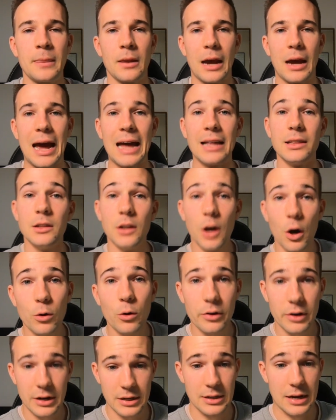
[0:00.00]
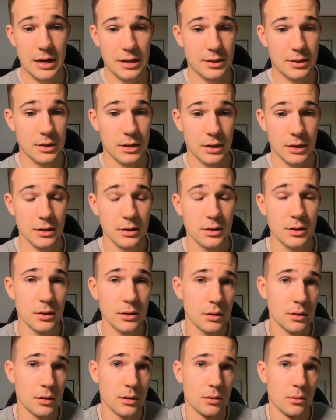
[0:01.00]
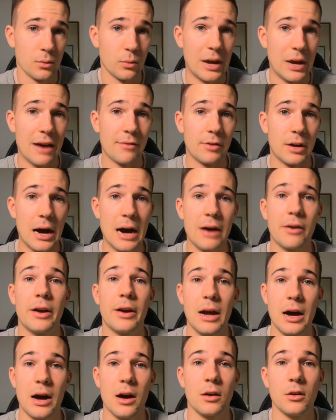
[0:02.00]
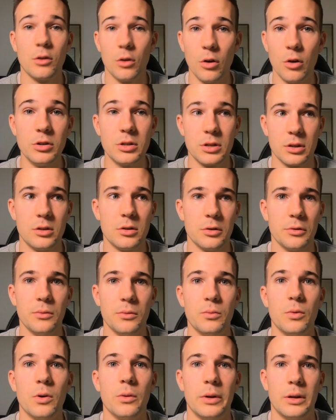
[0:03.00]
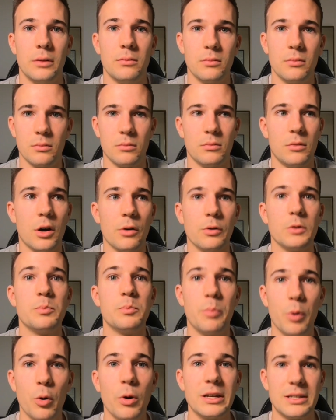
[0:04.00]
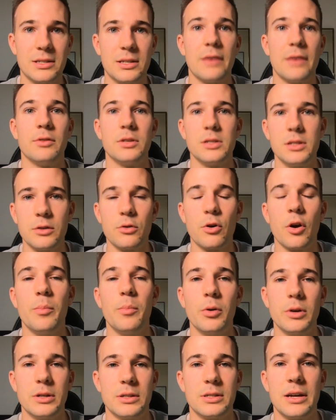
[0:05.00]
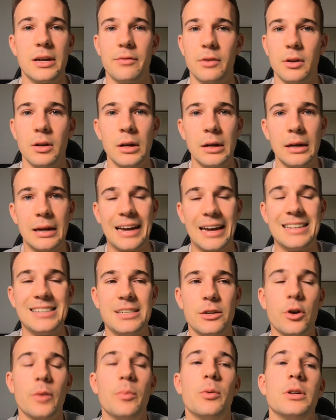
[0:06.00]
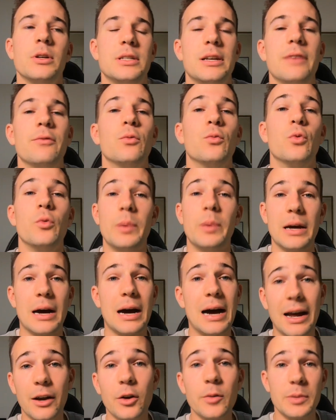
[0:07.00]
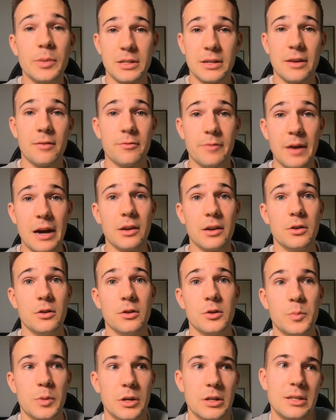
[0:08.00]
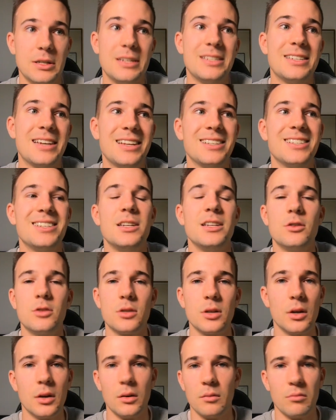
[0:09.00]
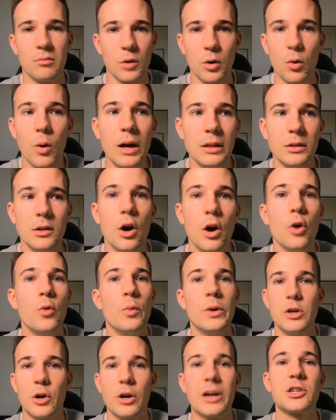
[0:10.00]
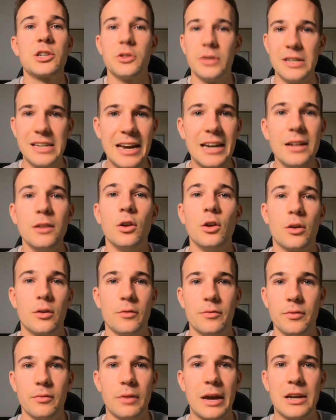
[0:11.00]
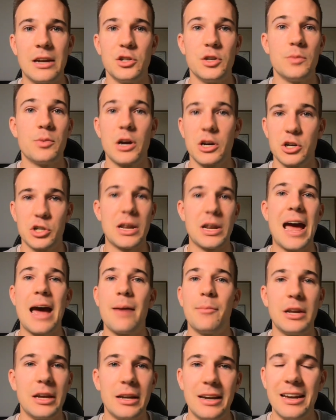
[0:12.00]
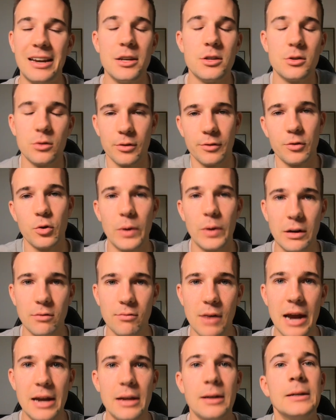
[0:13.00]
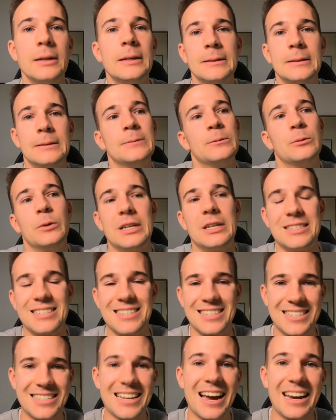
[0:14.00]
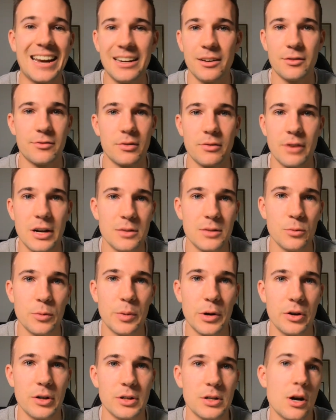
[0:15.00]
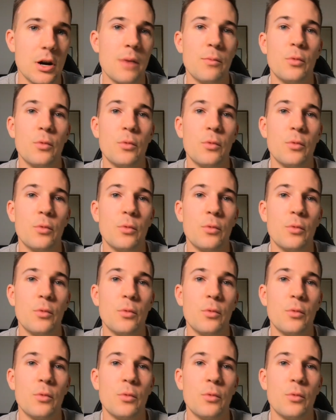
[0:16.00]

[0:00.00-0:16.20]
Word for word: At lower intensities, we have an RER closer to what we know as 0.7, 0.7. And 0.7 will be 100% fat use because the intensity is quite low. We don't actually need a lot of energy production happening at any sort of quick rate we can sustain it for a reasonable period of time.